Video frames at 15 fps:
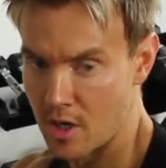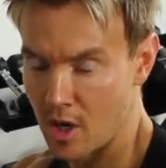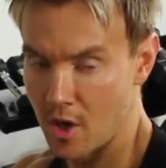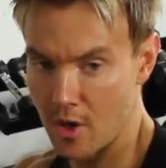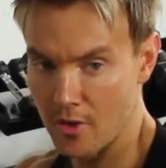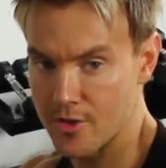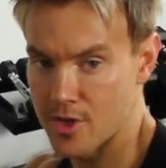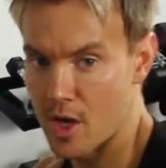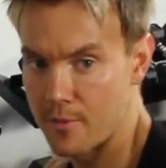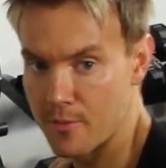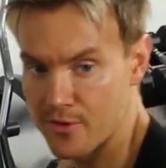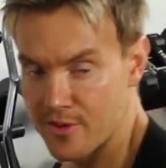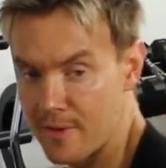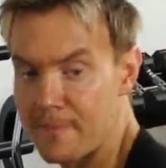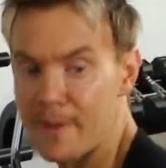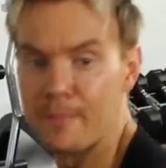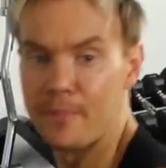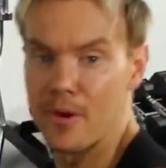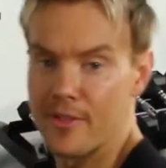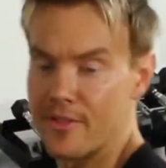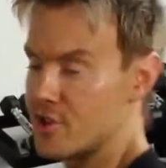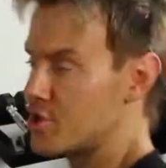A lot of the time you'll see
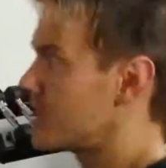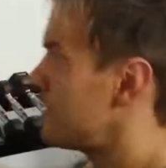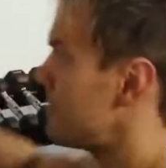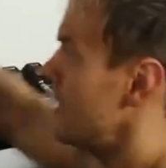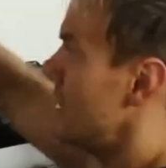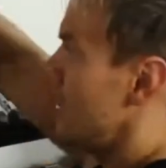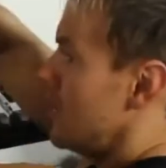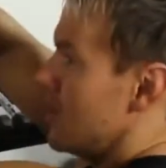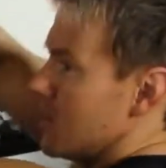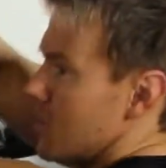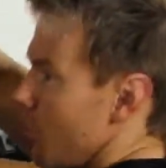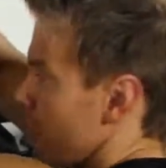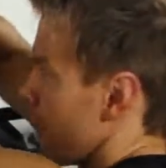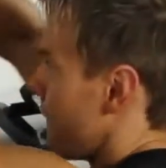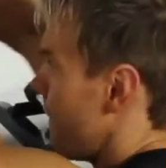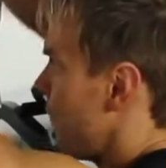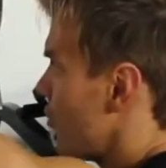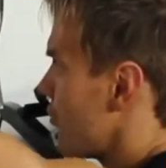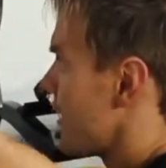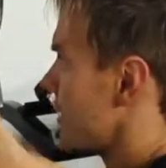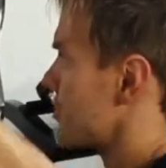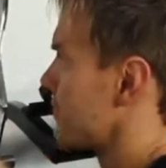people in the gym go with a
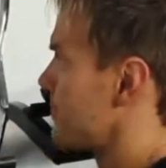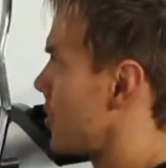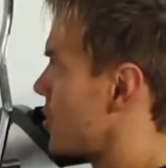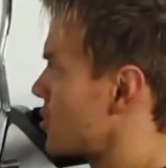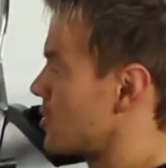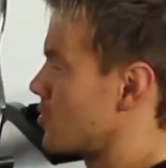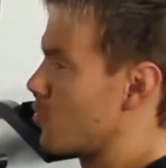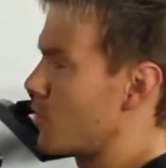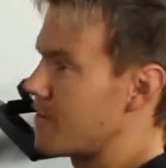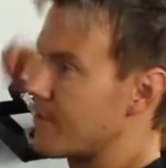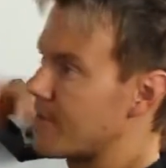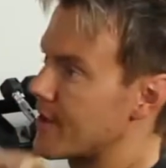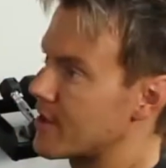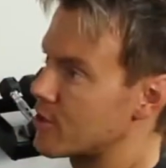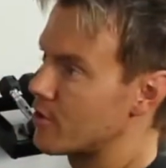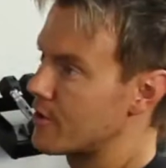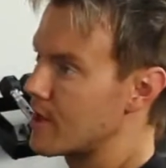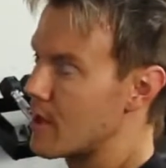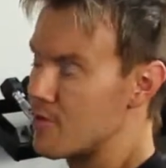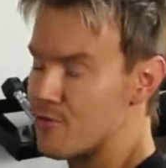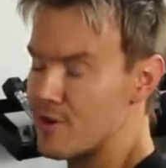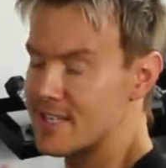full range of motion, whether they're
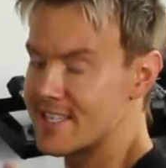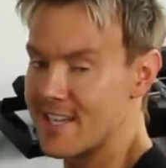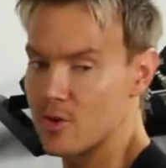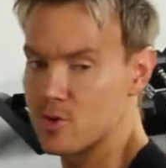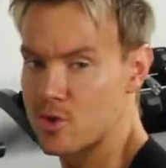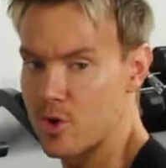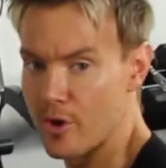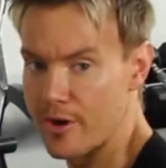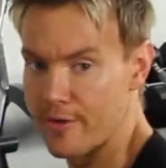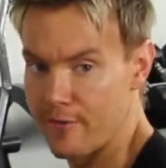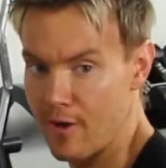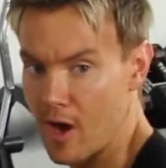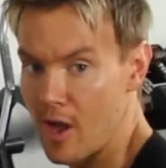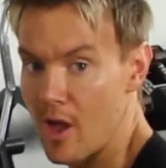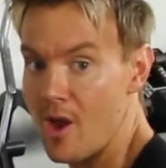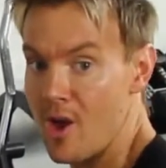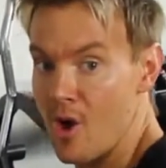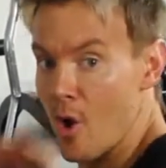doing a rear deltoid fly